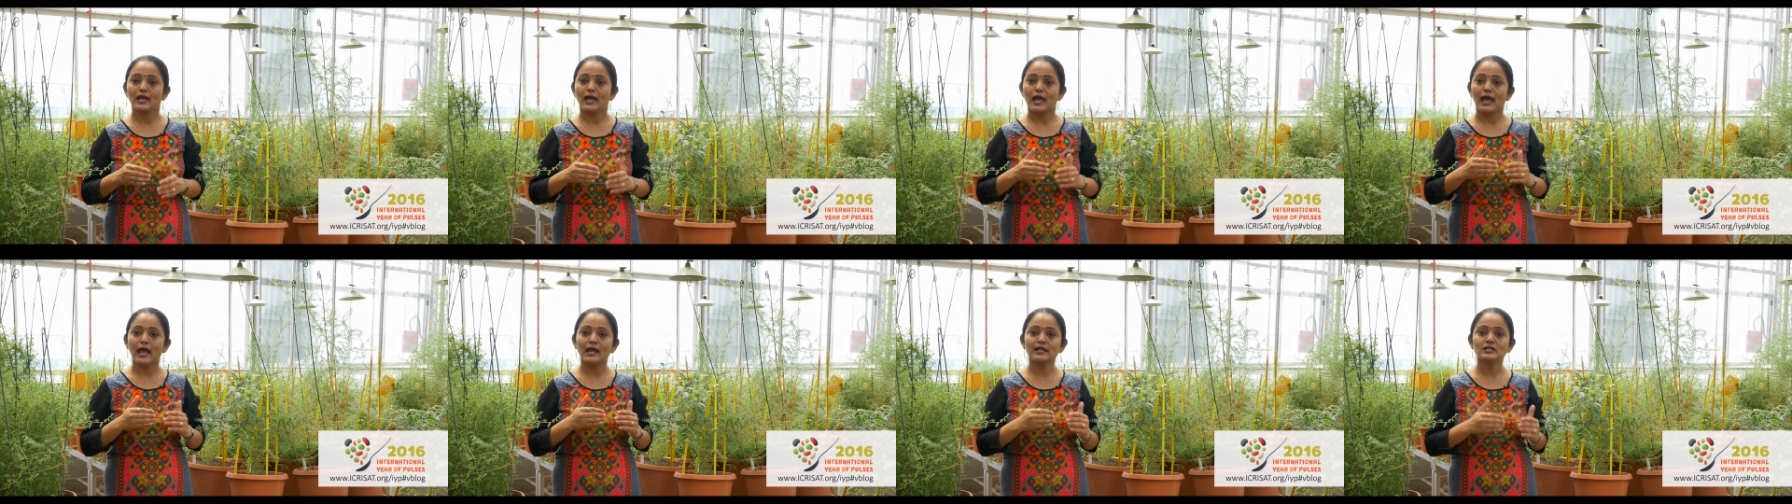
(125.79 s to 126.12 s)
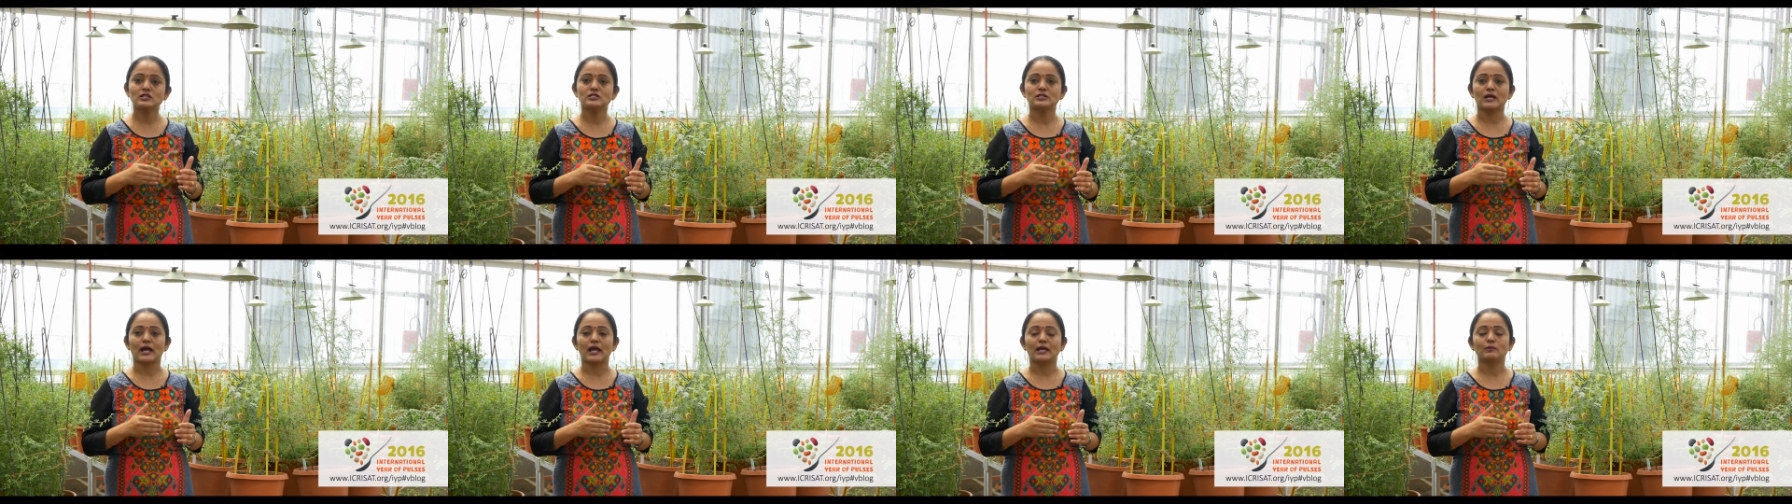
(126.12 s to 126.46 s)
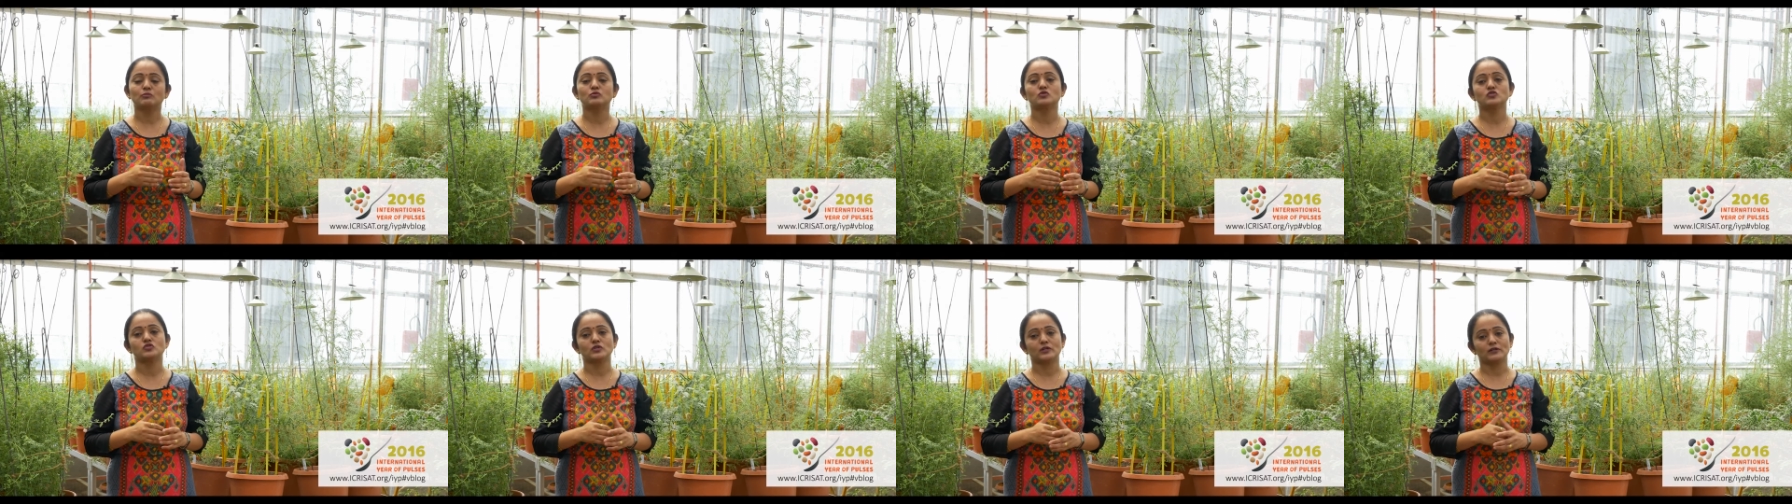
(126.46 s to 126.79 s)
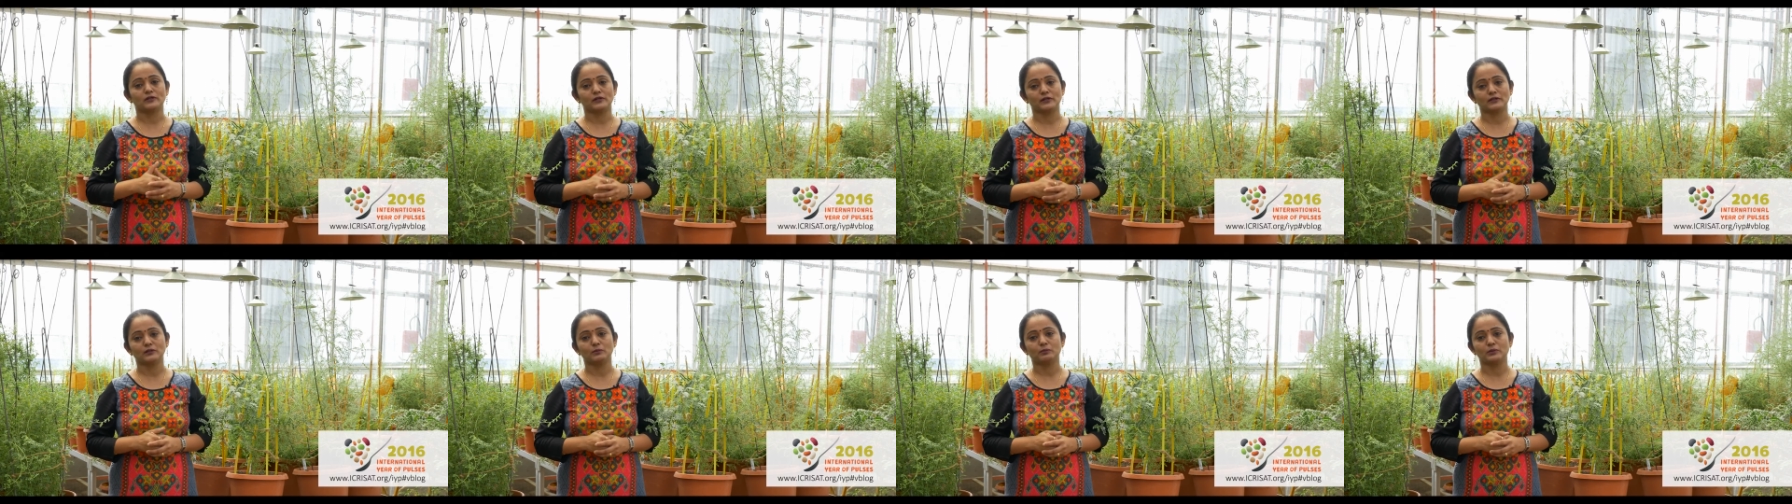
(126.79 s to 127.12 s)
and time to
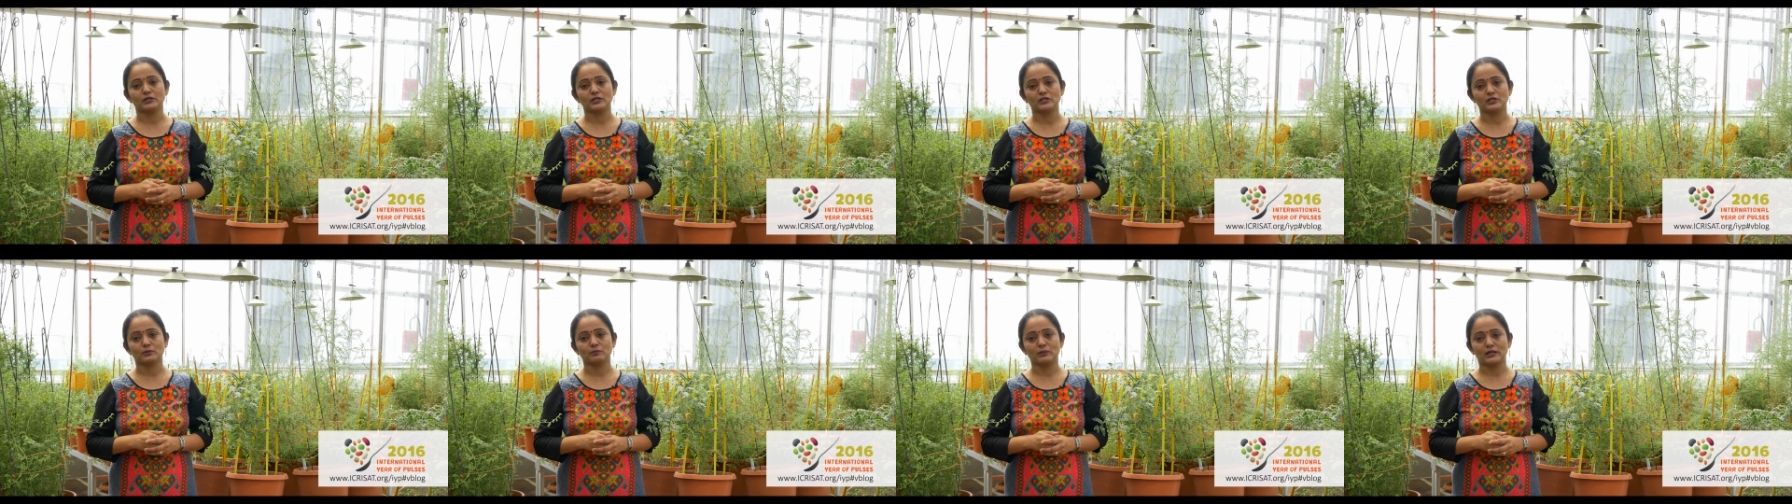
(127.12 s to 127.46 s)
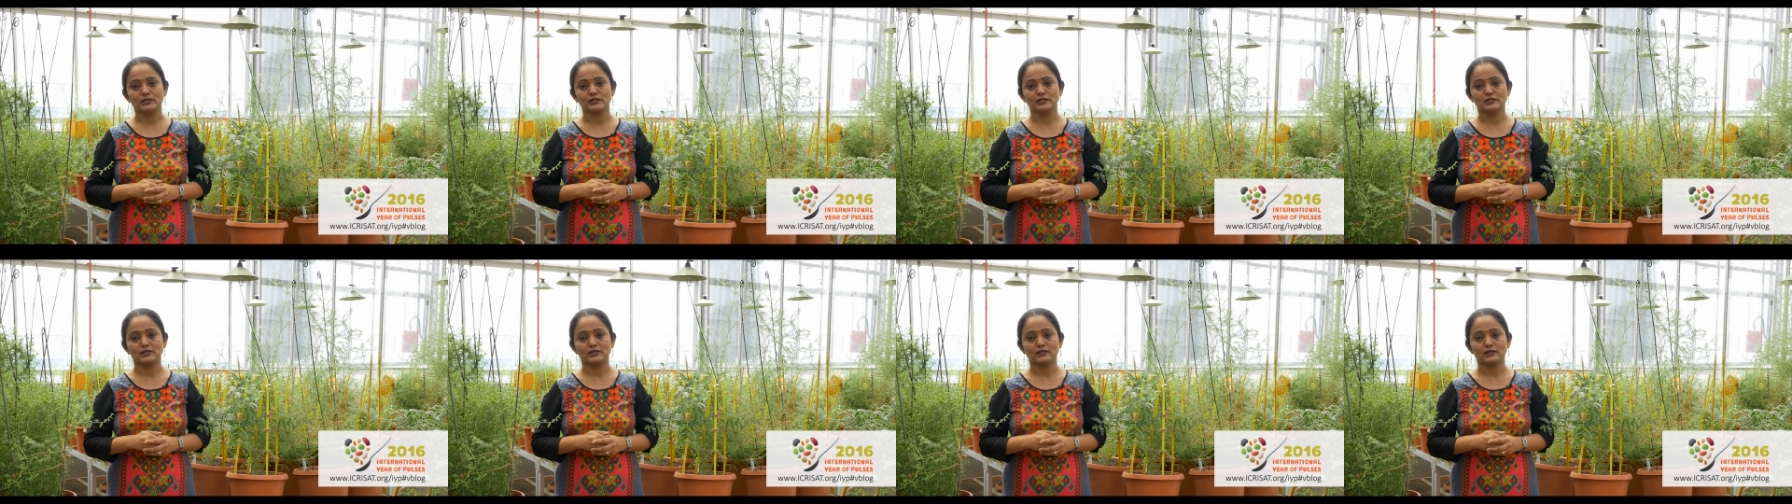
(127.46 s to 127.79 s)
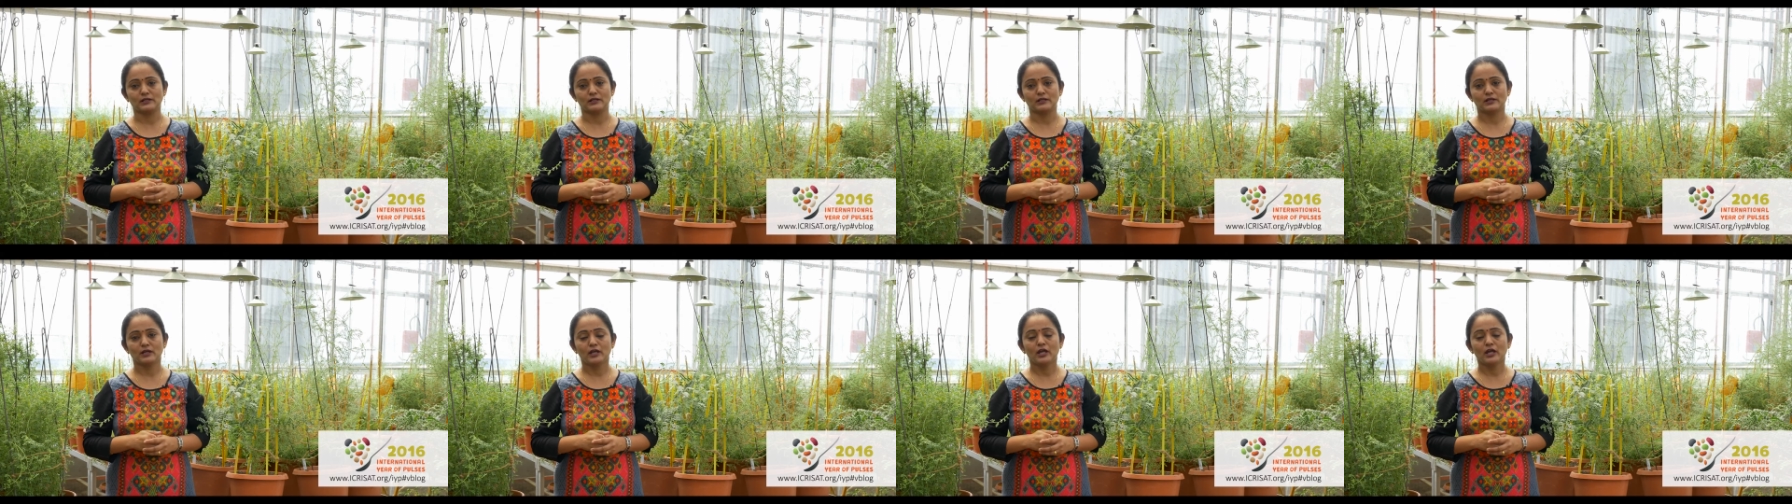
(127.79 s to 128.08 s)
generate the breeding material.